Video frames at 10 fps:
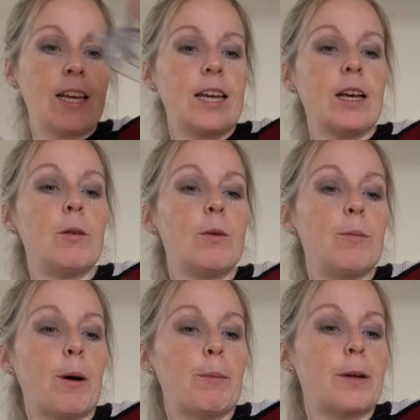And
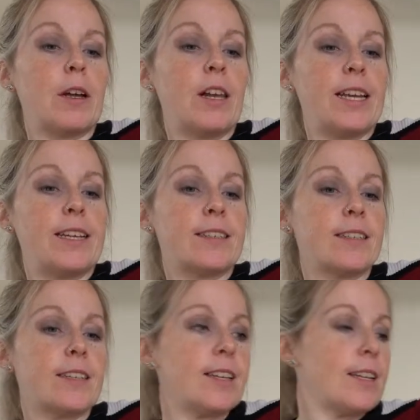we're popping our lid.
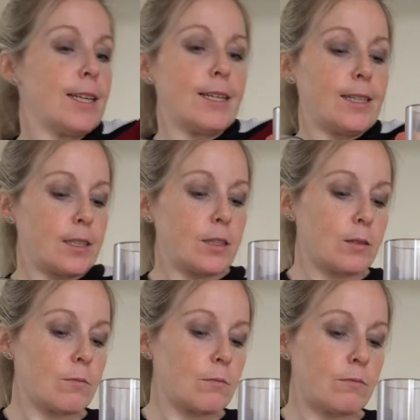
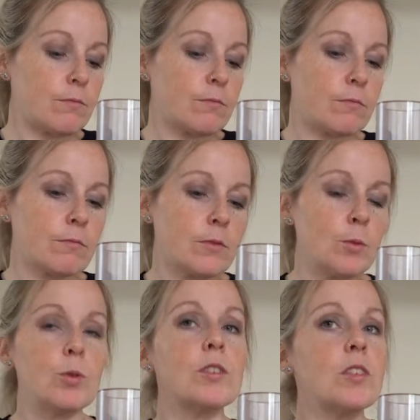I
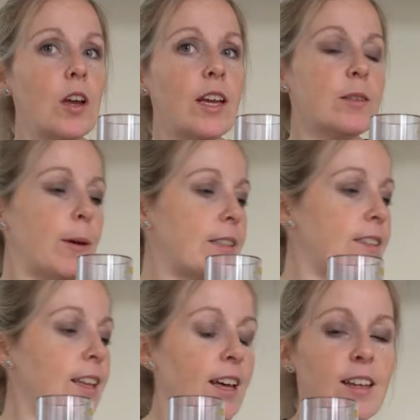was not
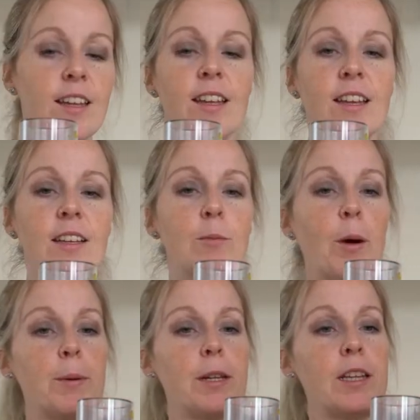expecting that.
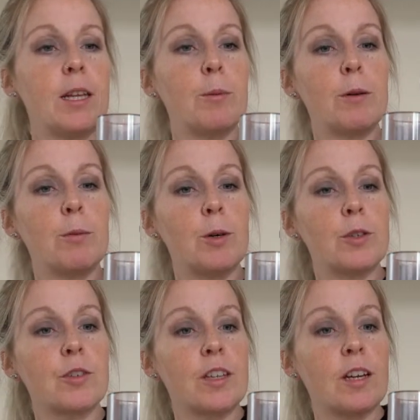Popping a little bit of
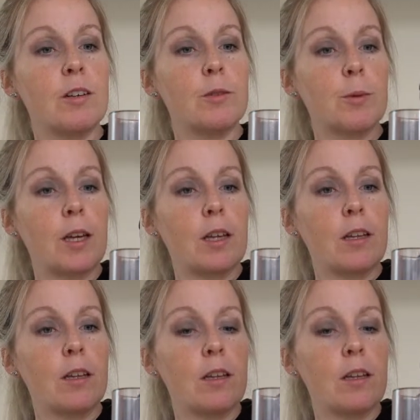water in there as well.